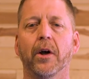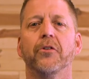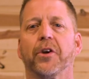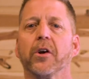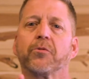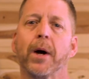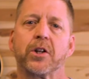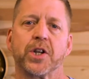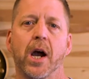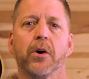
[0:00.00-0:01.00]
So here's my
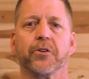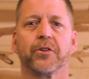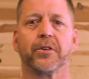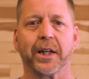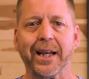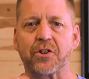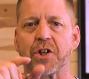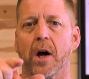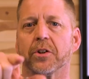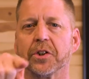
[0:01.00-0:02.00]
challenge. Today's
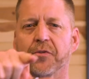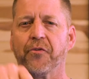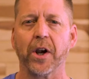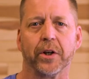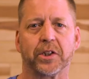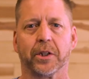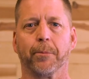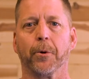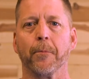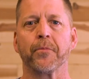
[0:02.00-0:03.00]
challenge is very
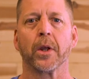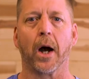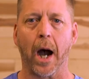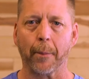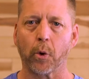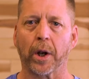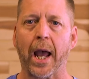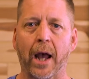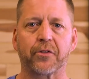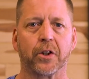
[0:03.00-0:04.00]
simple. I'm going to
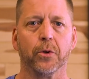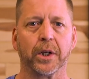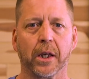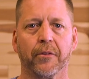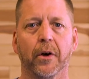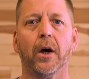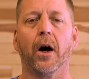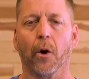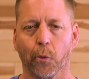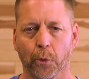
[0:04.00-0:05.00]
ask you to give
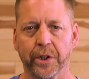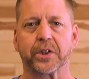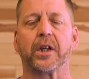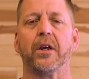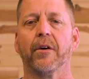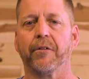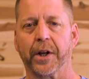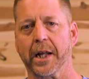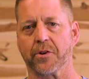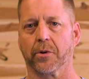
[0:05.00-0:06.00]
a risky
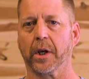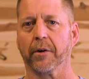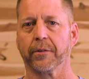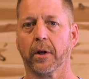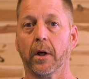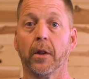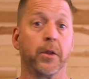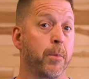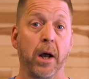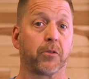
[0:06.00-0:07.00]
financial gift.
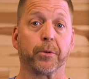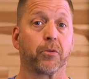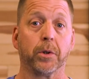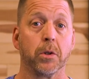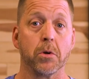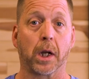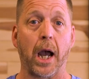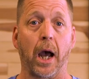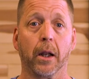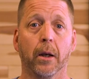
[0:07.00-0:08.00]
The amount is between you and
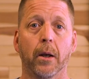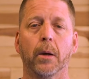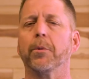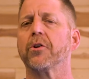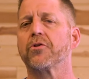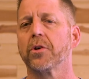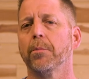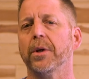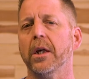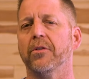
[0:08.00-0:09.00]
God, but it
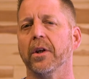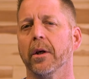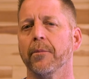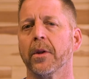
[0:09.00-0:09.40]
shouldn't be easy.